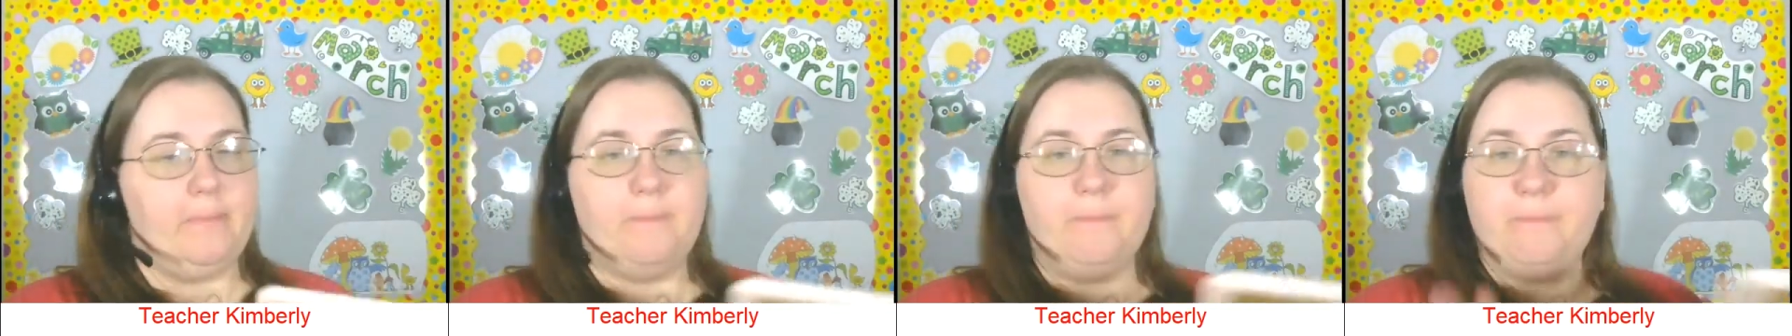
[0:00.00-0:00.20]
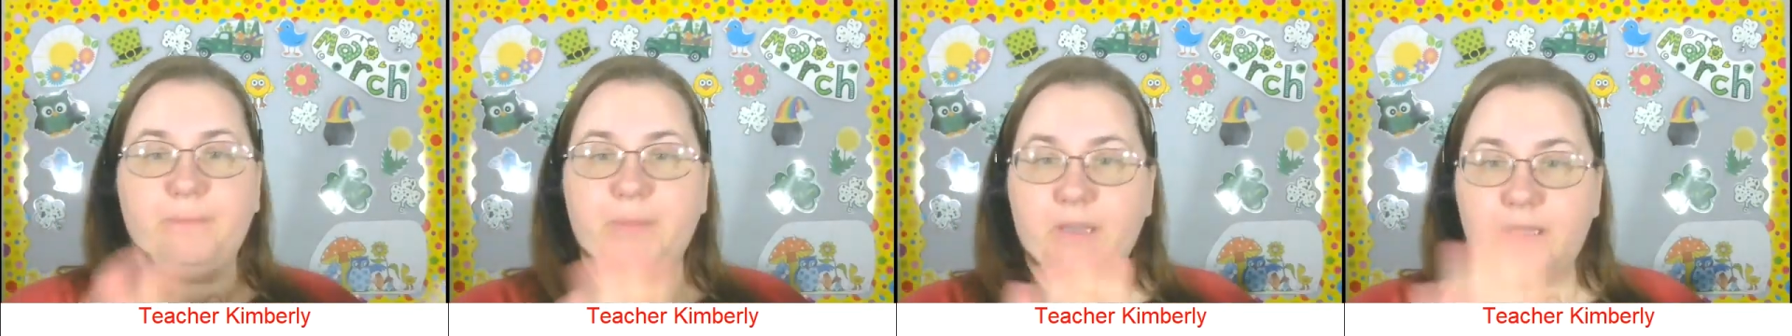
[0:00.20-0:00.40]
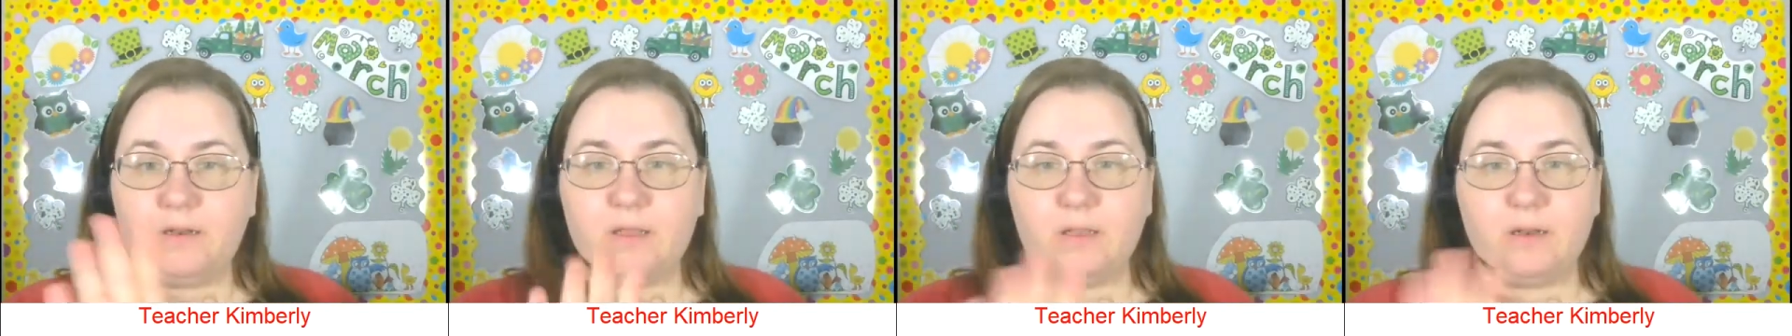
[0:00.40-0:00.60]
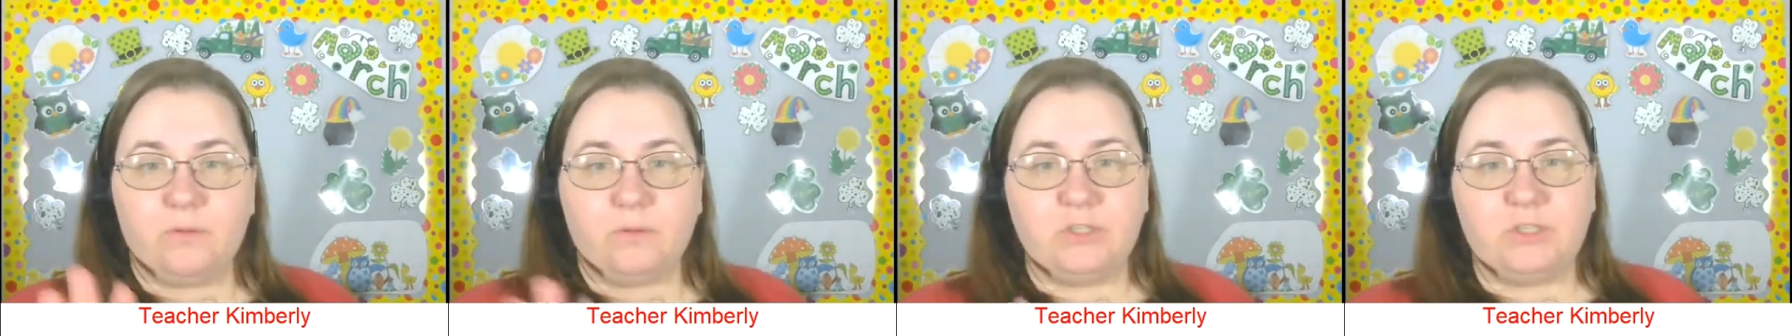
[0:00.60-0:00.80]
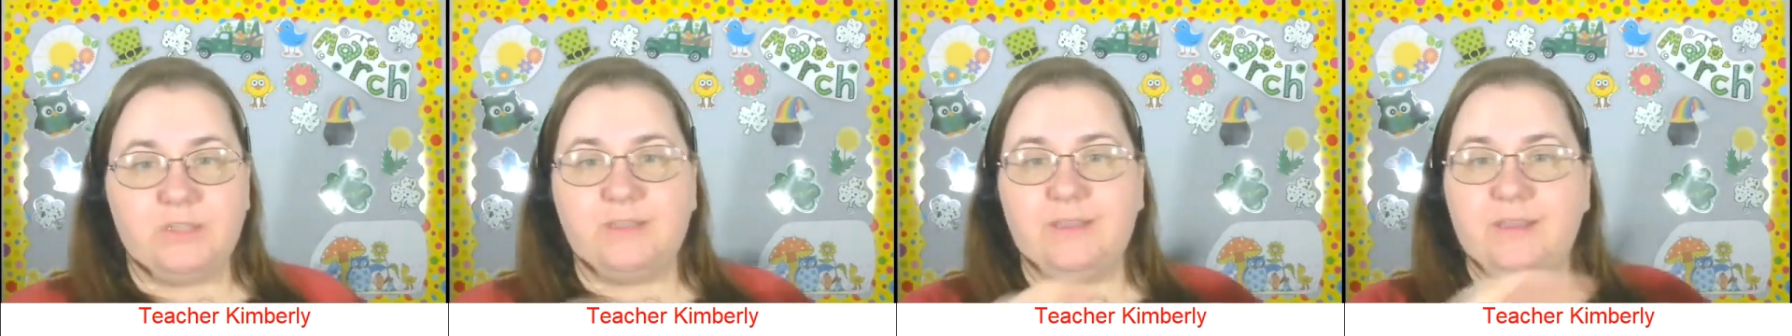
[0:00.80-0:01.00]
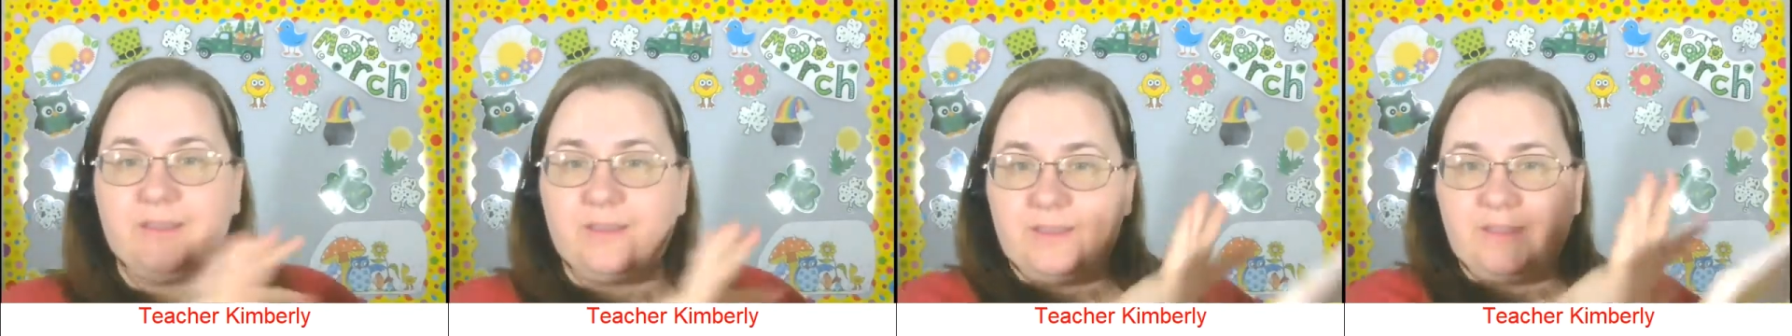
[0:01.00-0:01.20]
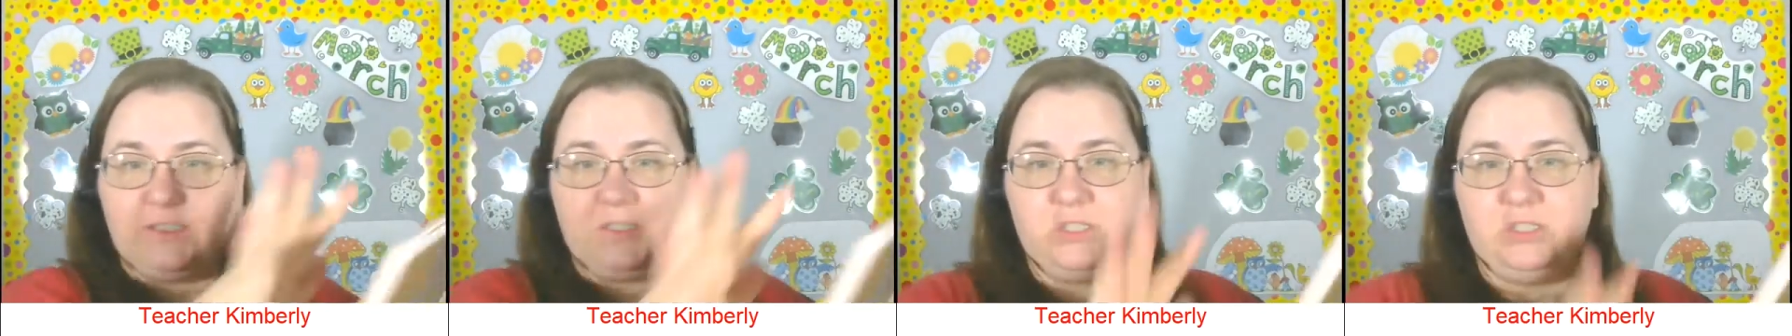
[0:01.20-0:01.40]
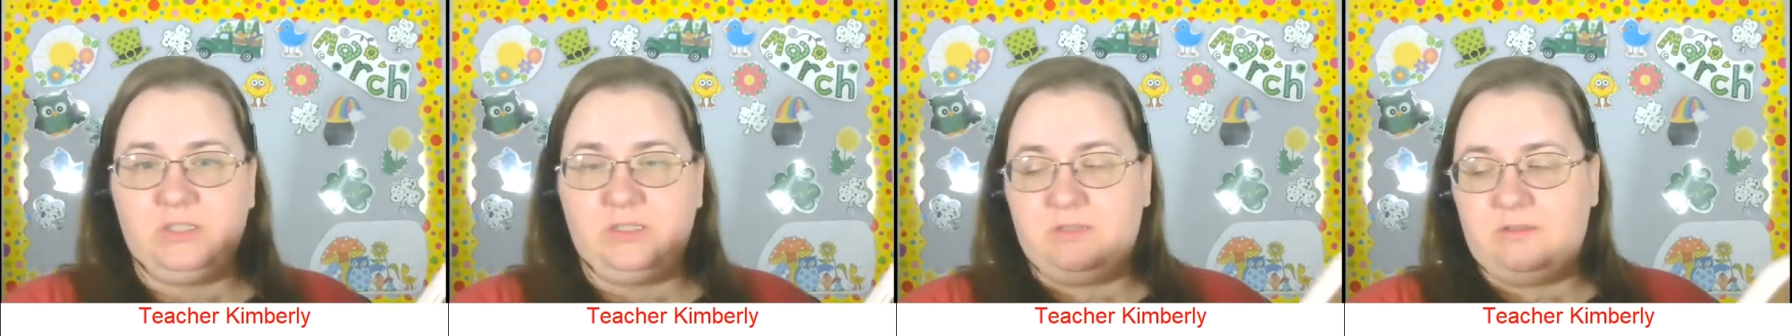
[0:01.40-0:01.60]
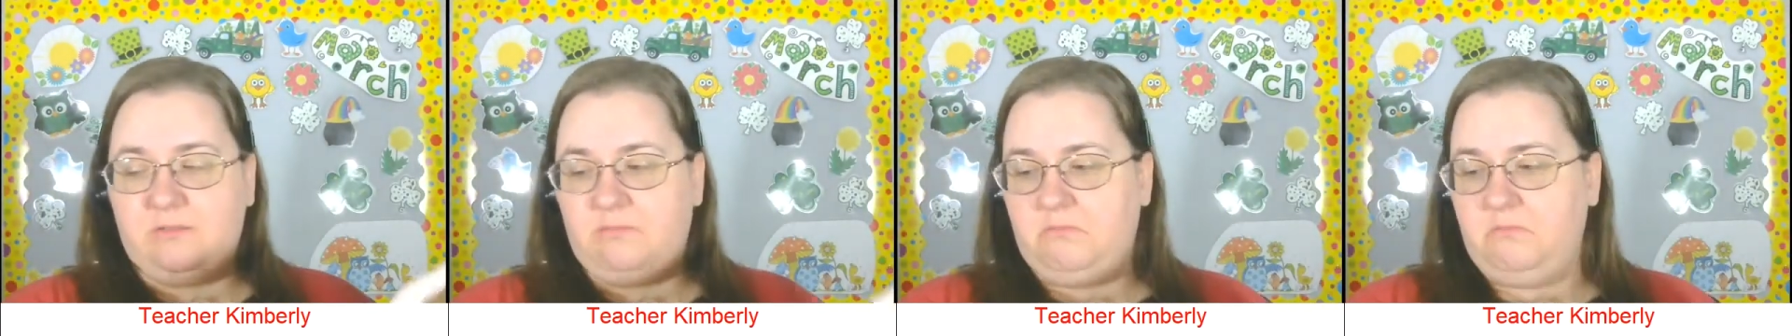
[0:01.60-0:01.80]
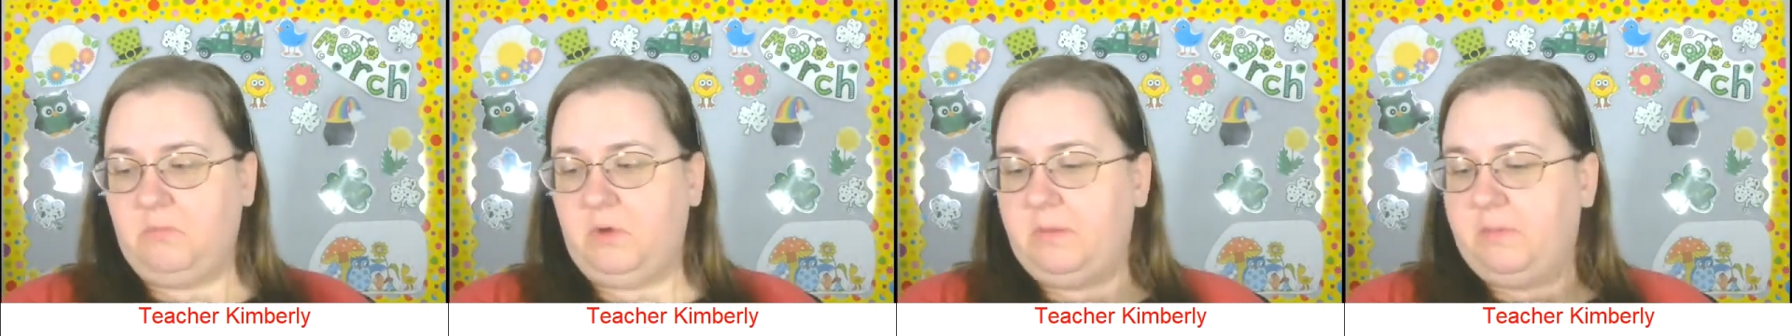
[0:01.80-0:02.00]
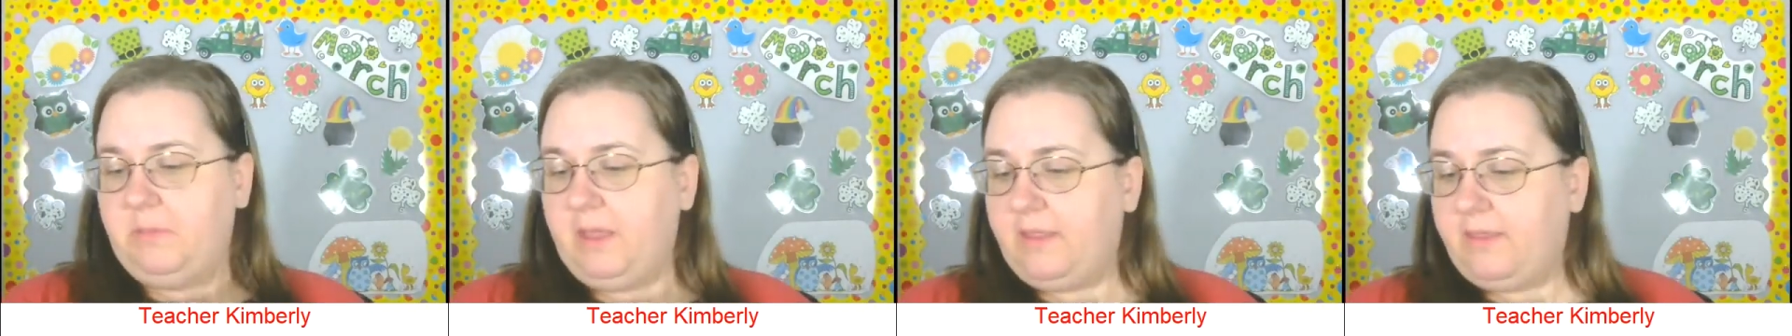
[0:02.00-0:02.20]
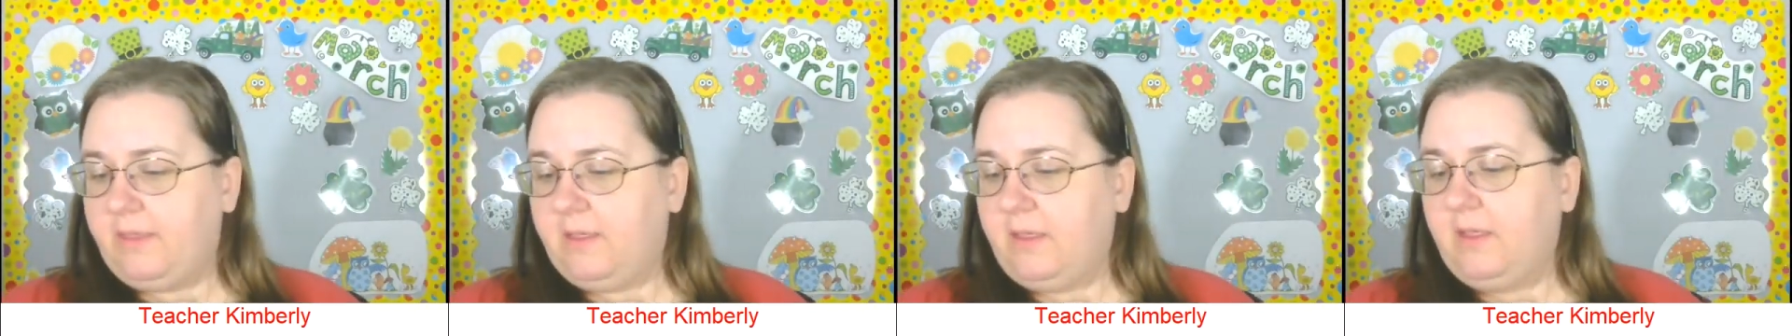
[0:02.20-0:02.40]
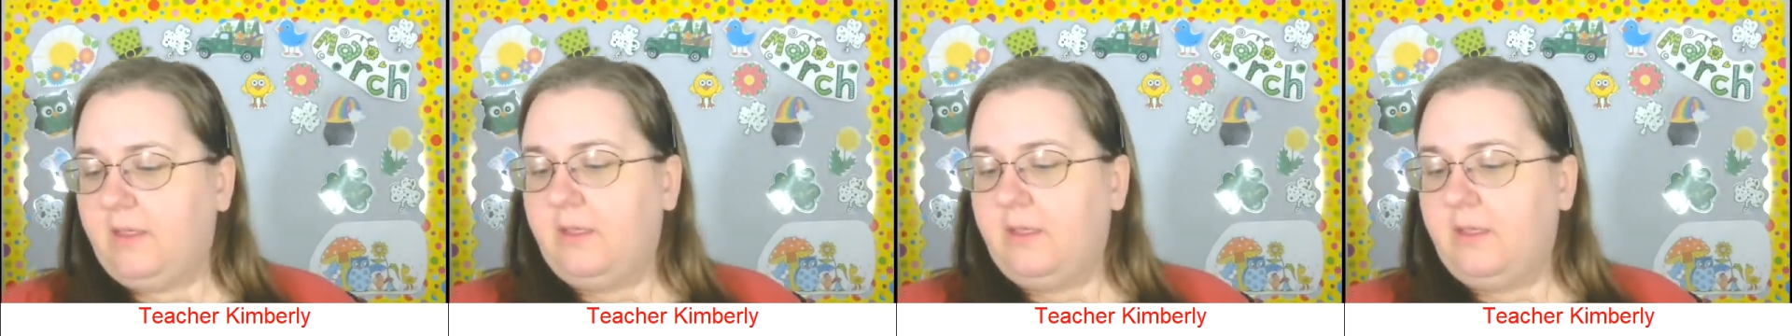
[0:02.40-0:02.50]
But I don't want you to think that's just 1 month.